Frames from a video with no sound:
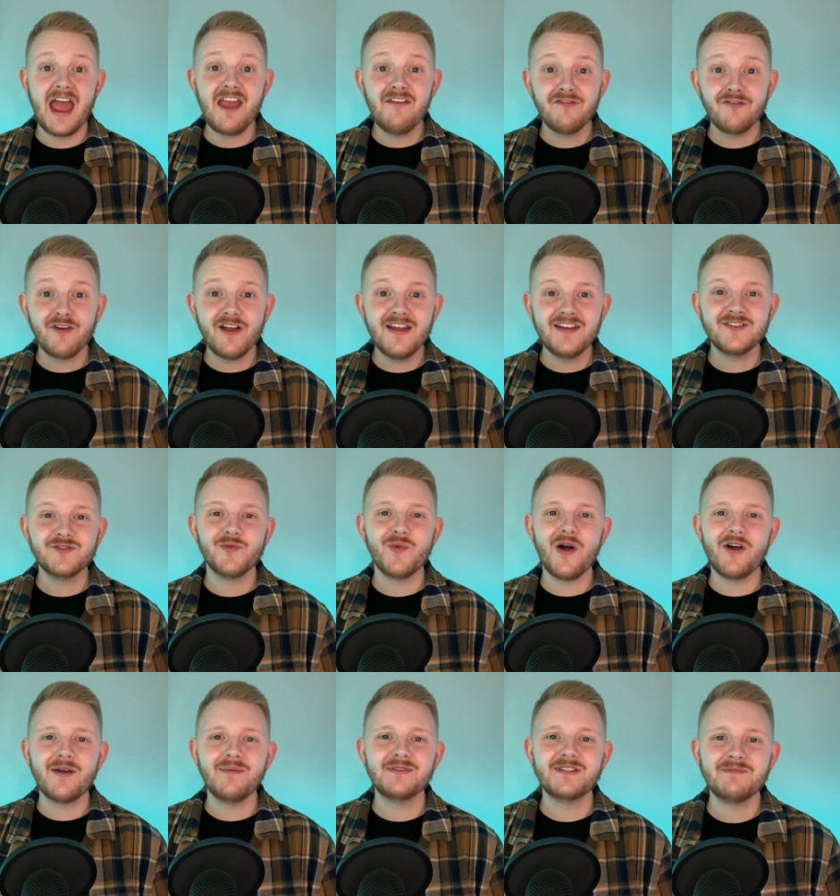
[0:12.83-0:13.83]
Hey friends,
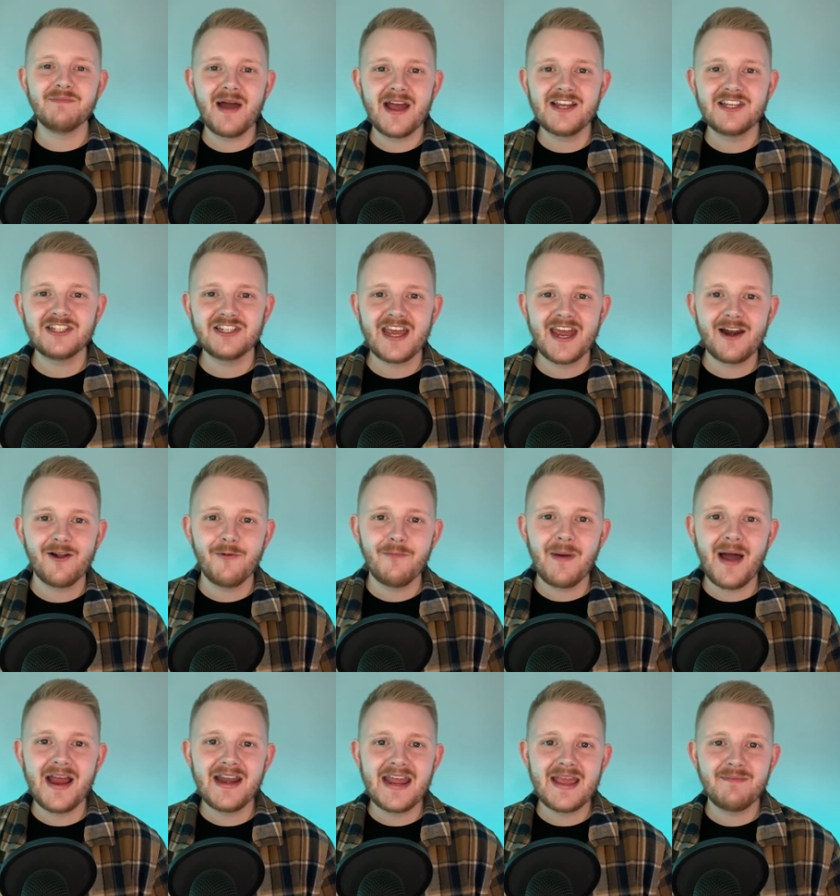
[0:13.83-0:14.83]
welcome to my channel.
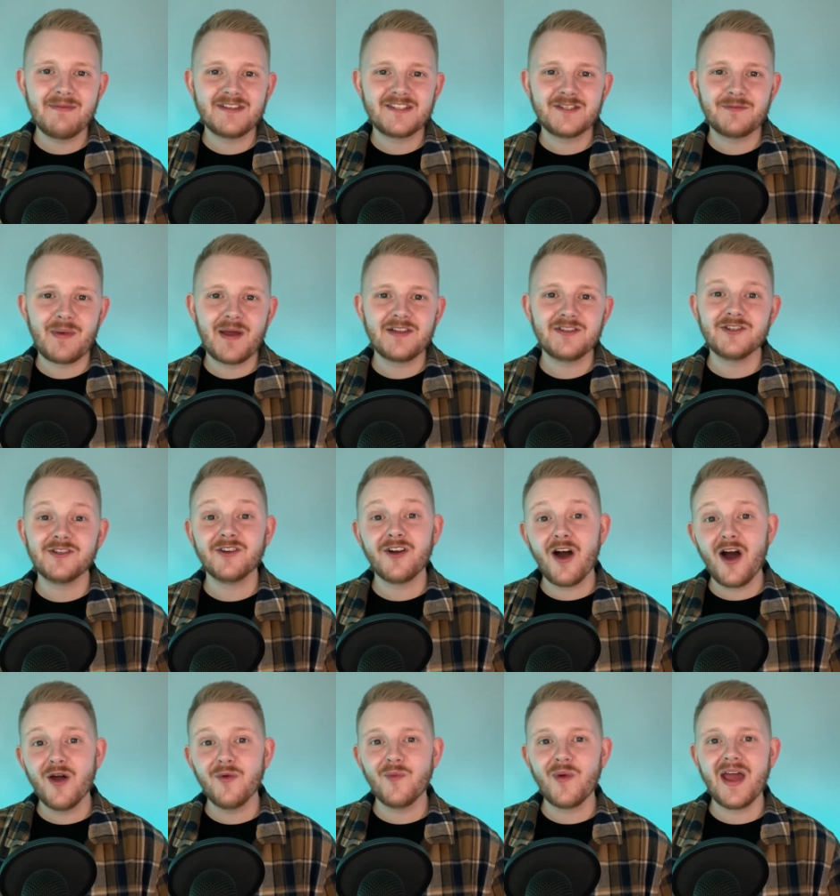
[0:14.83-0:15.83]
My name is Spencer
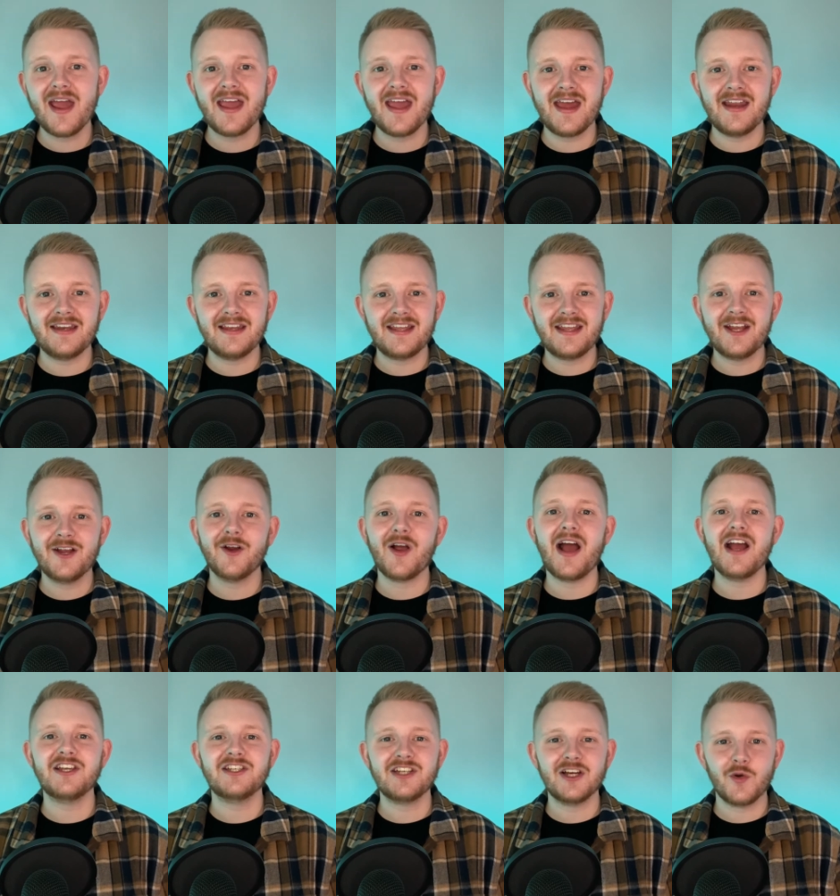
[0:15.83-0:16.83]
Conway and here
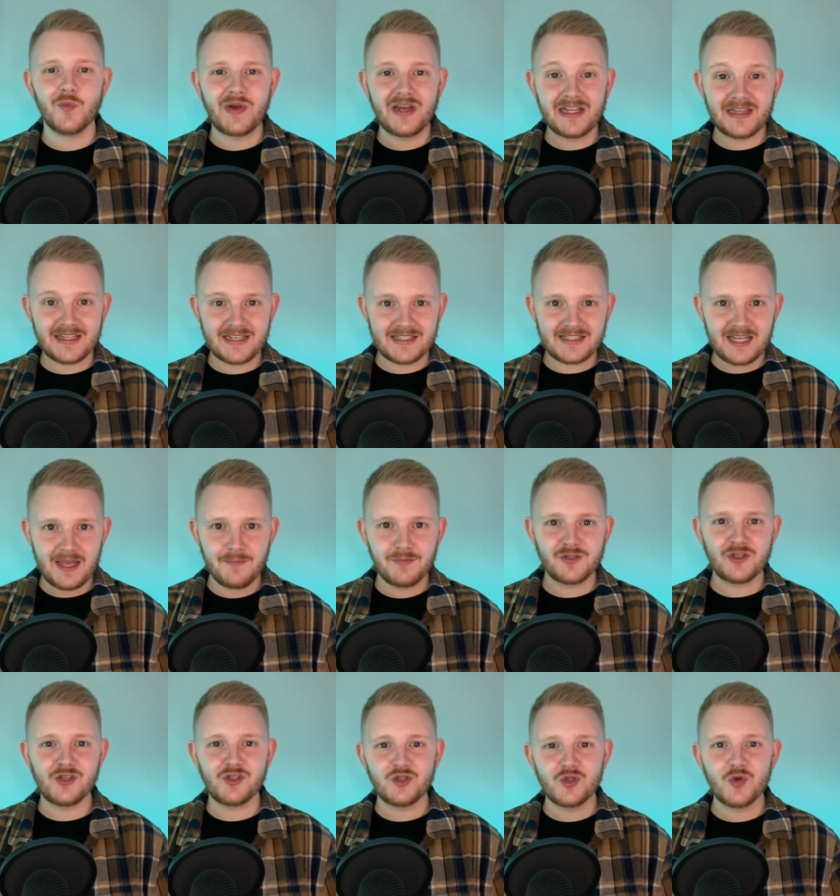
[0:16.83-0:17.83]
I share weekly
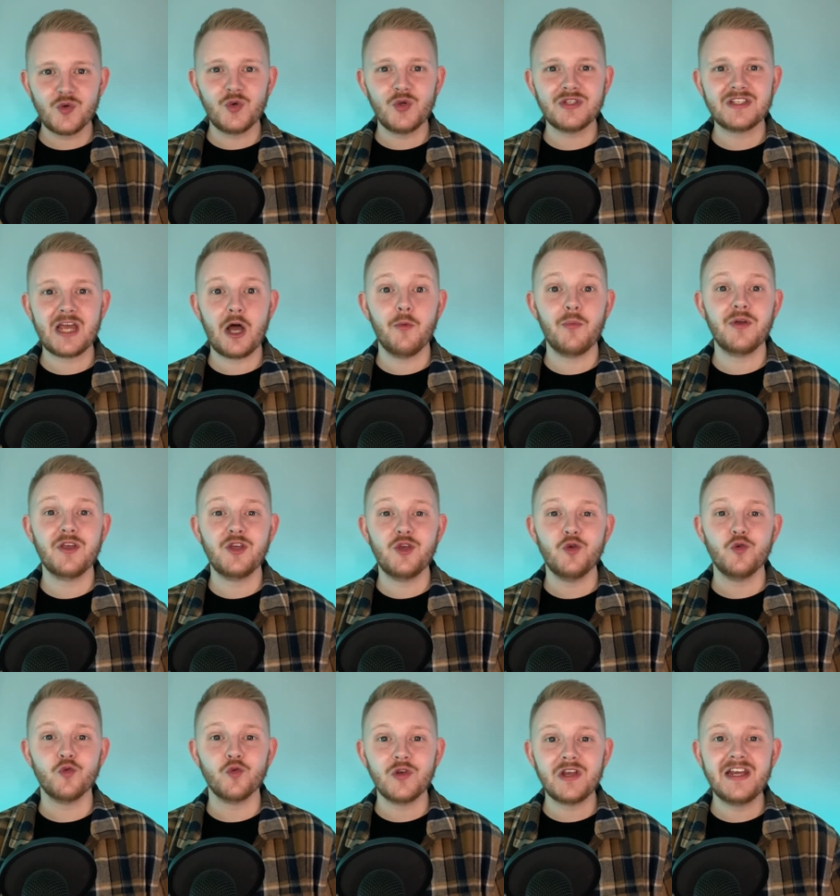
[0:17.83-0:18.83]
tips and tools helping
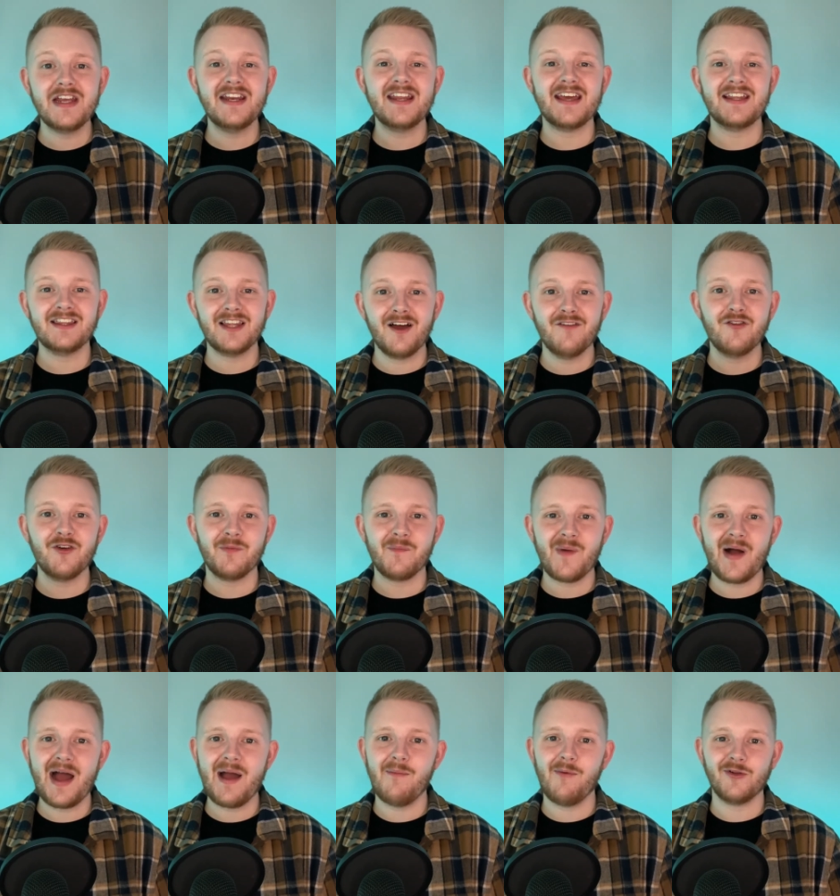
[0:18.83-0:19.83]
you read and love your
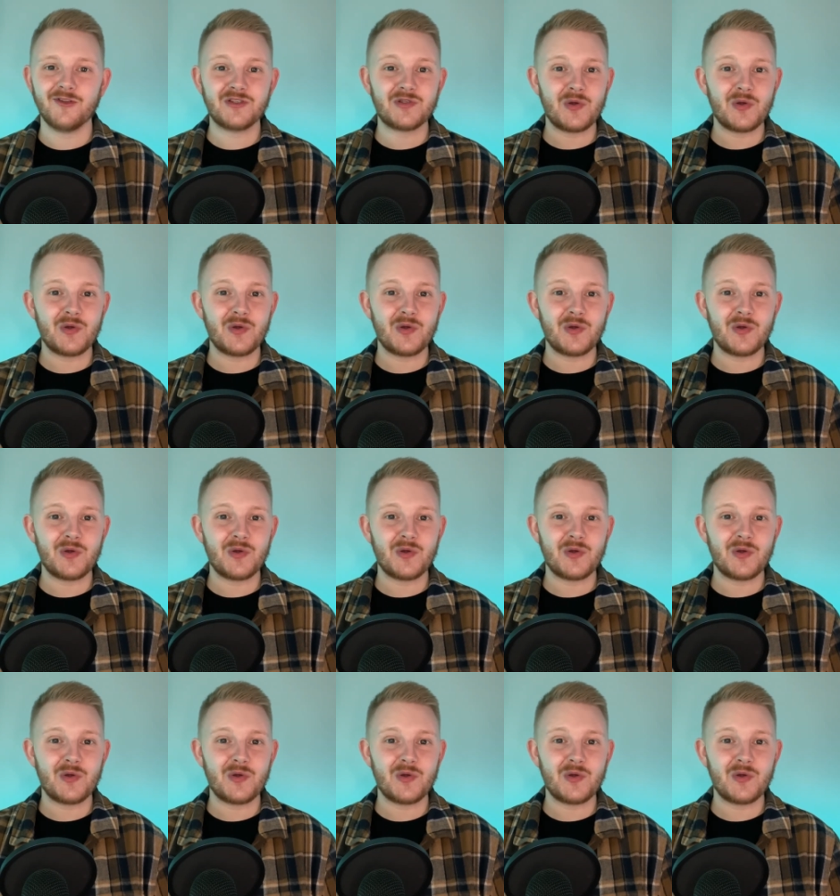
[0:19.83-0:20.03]
Bible.